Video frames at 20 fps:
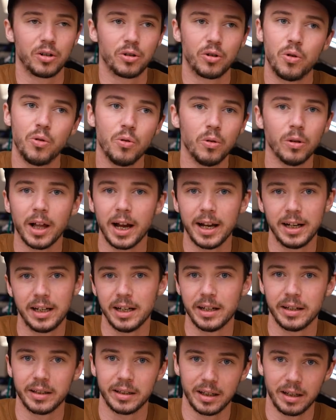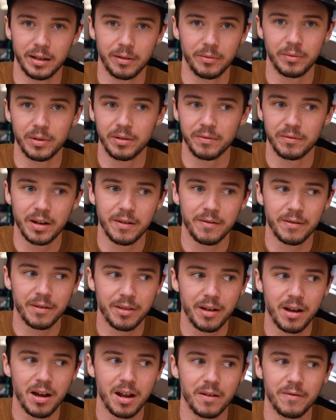cool ideas that we've never
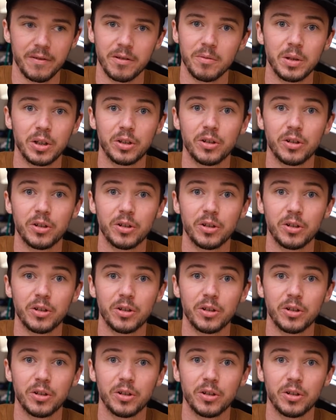thought of. It would be